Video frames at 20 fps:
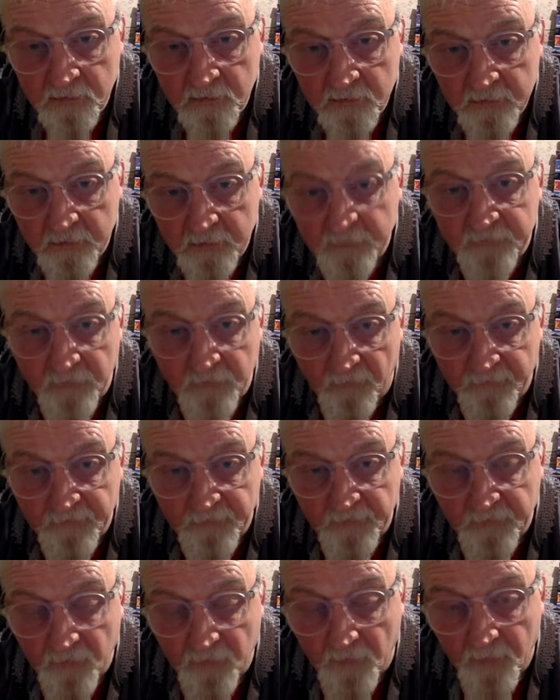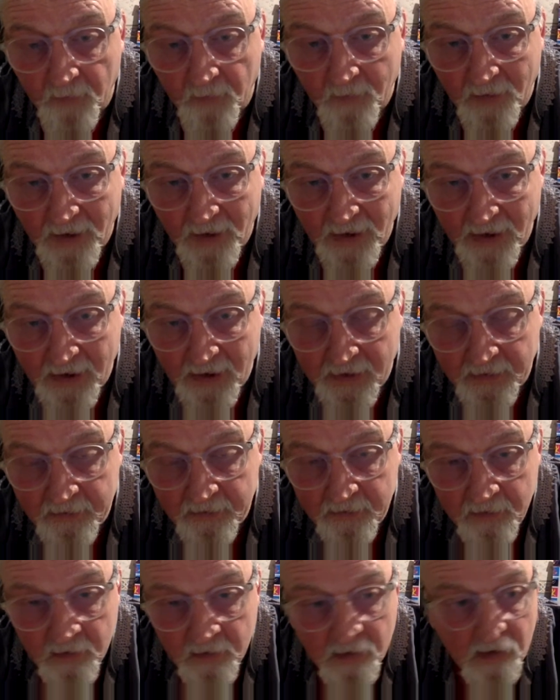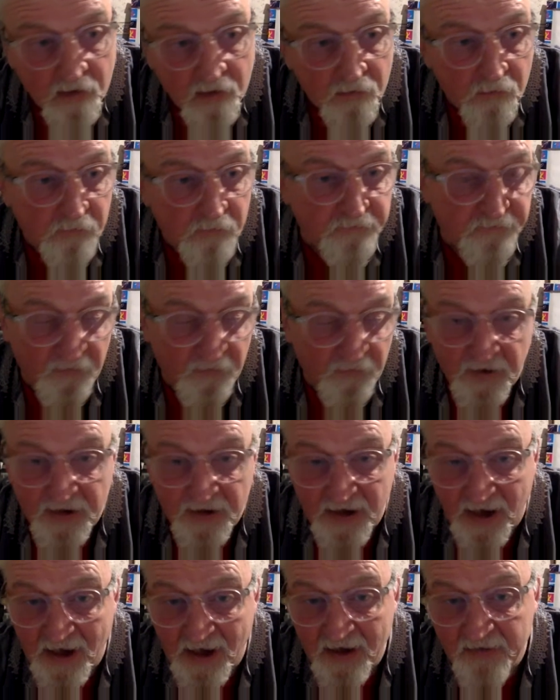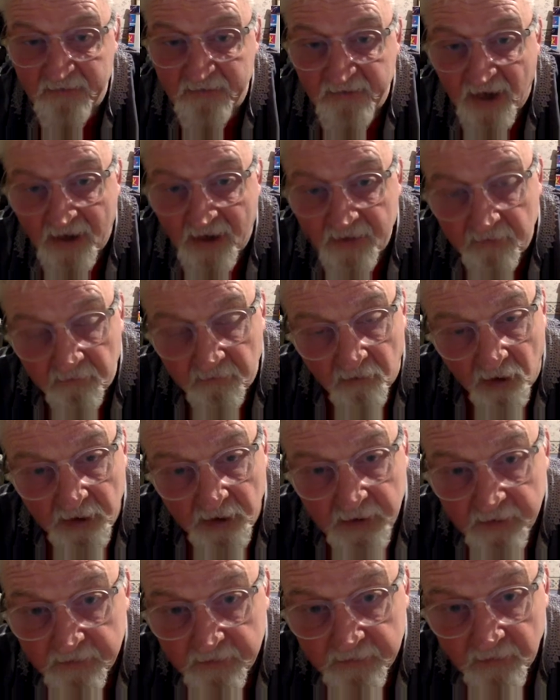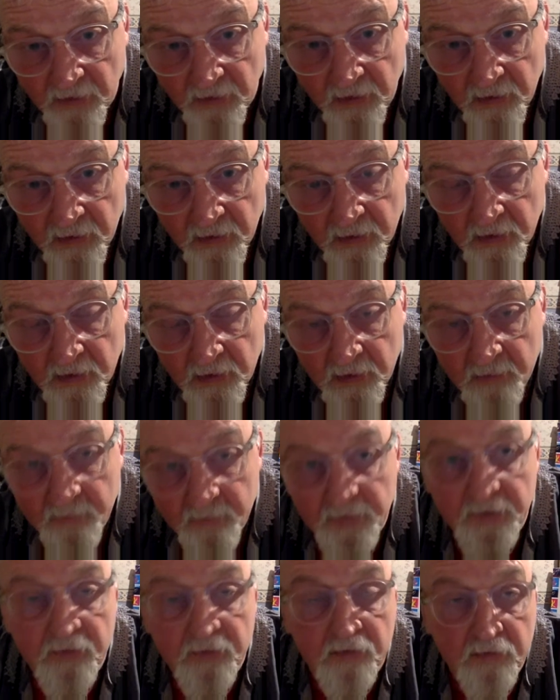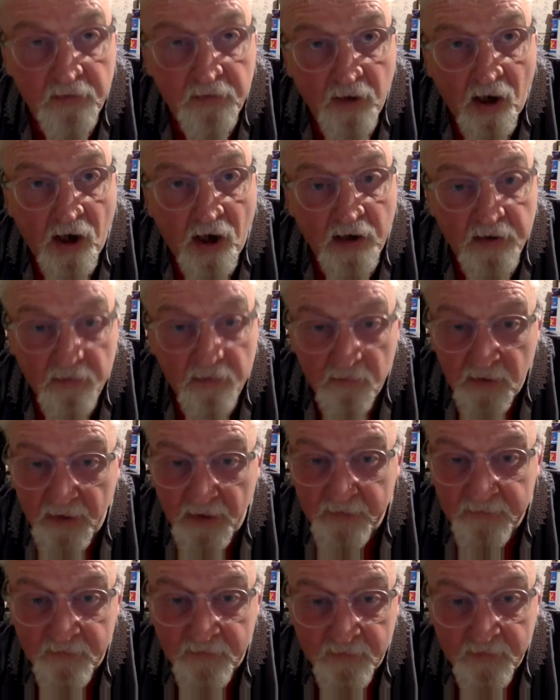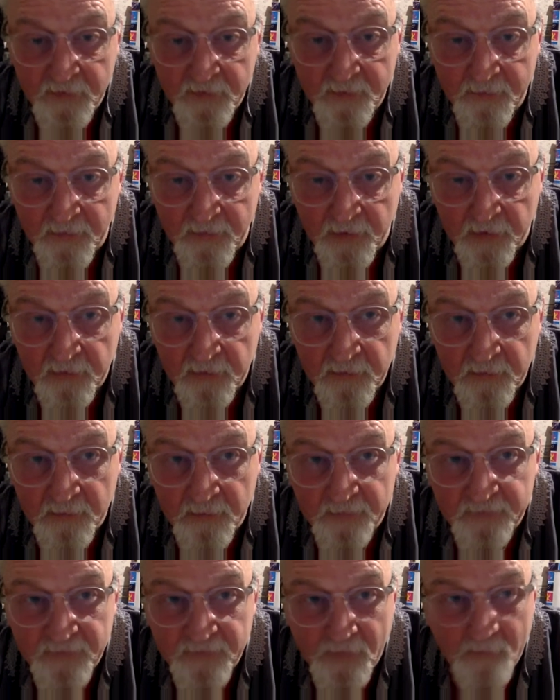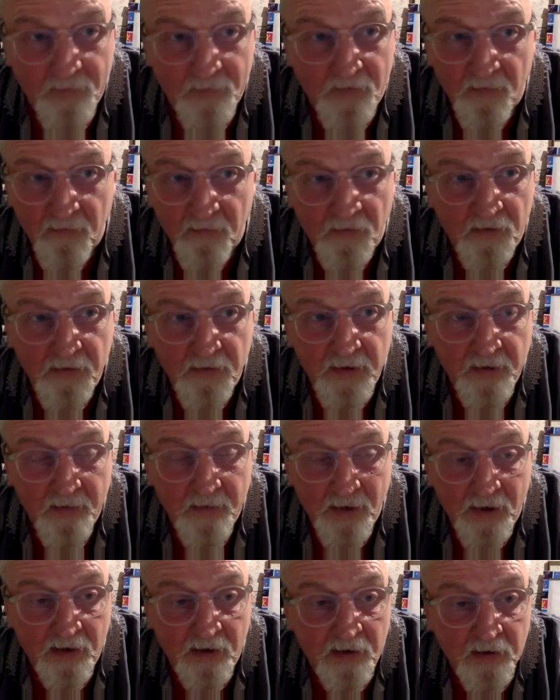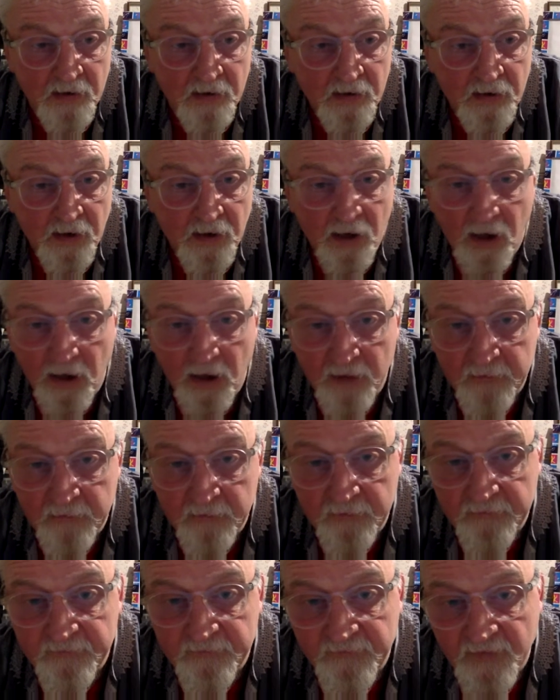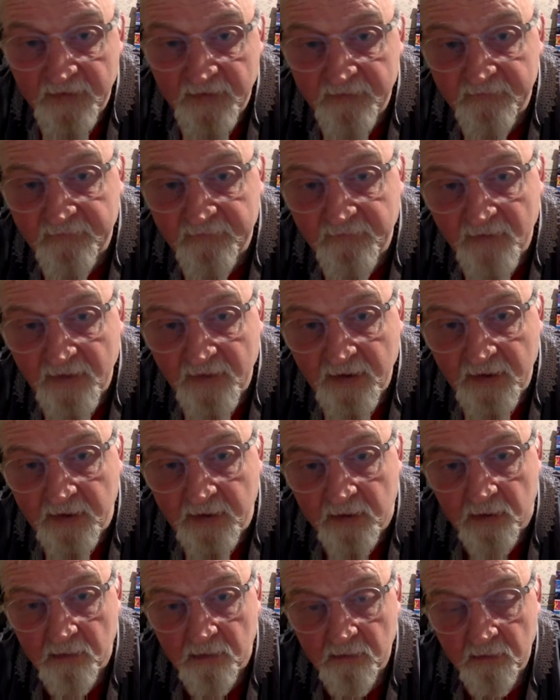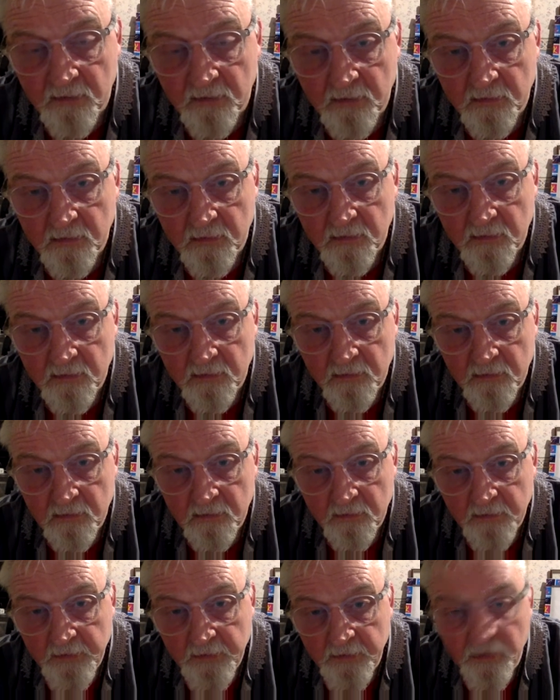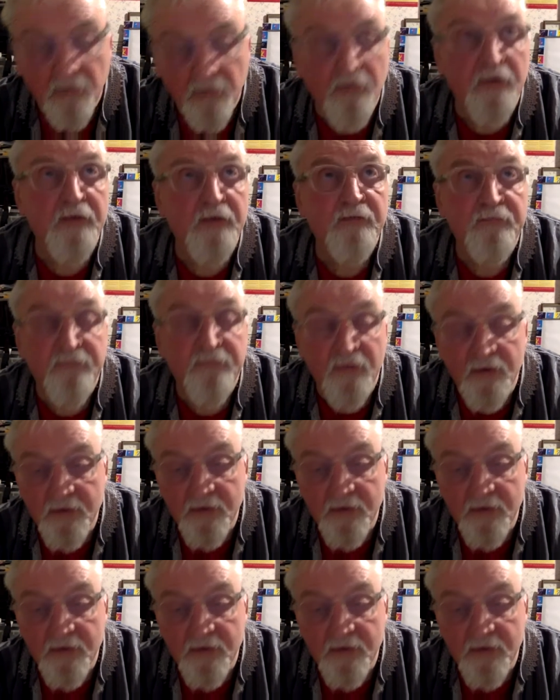Just off the top of my head. Of course, I can get a generator, but you could argue that's going to pollute. But some of them are only about 100 cc. Like you see